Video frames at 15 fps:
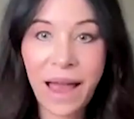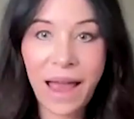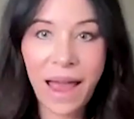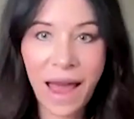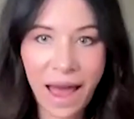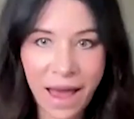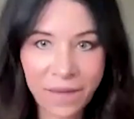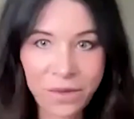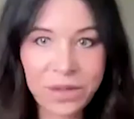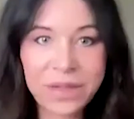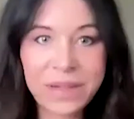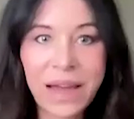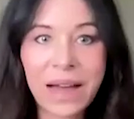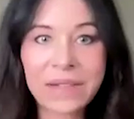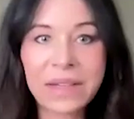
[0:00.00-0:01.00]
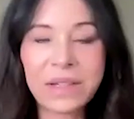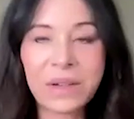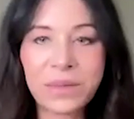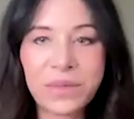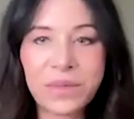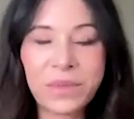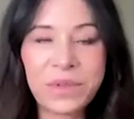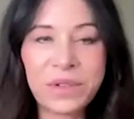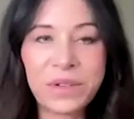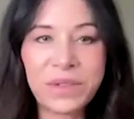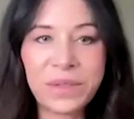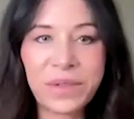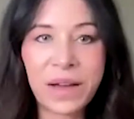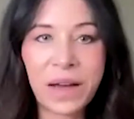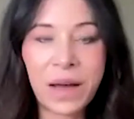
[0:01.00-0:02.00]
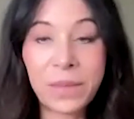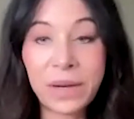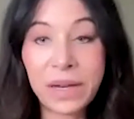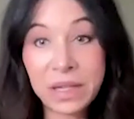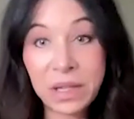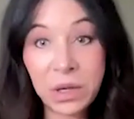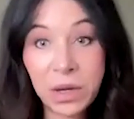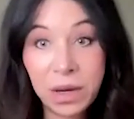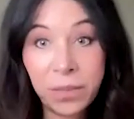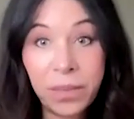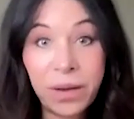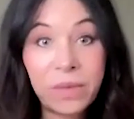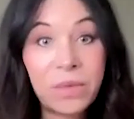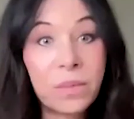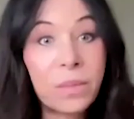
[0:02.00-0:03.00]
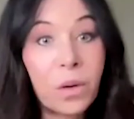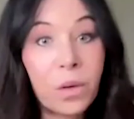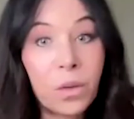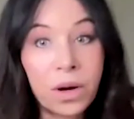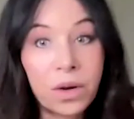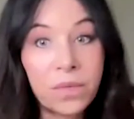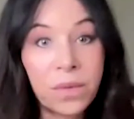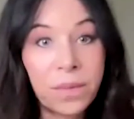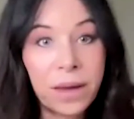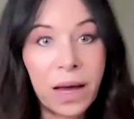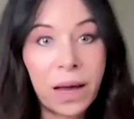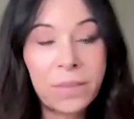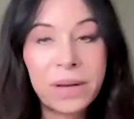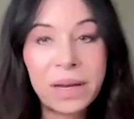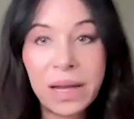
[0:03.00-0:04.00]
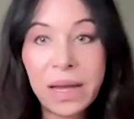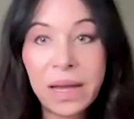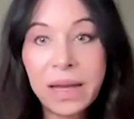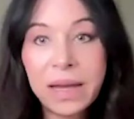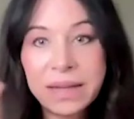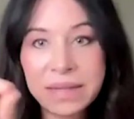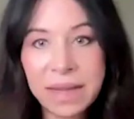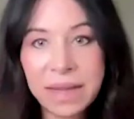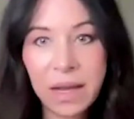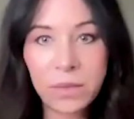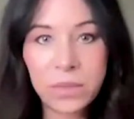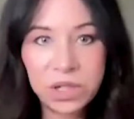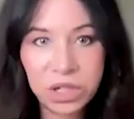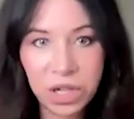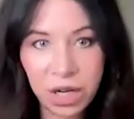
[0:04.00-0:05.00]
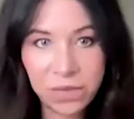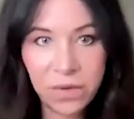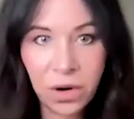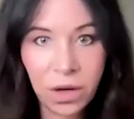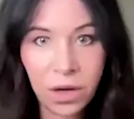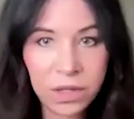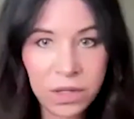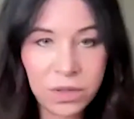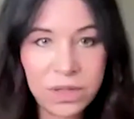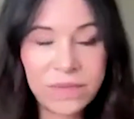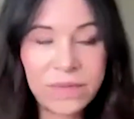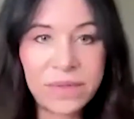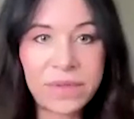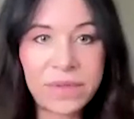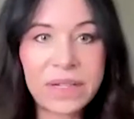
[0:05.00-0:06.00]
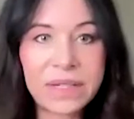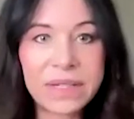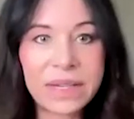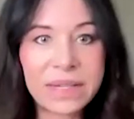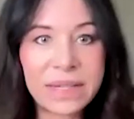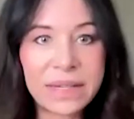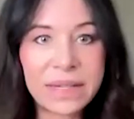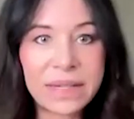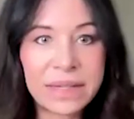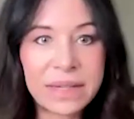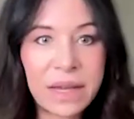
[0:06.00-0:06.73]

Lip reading: I have used exosomes from two different companies, and you get a big report from the company saying it was checked for all sorts of different diseases,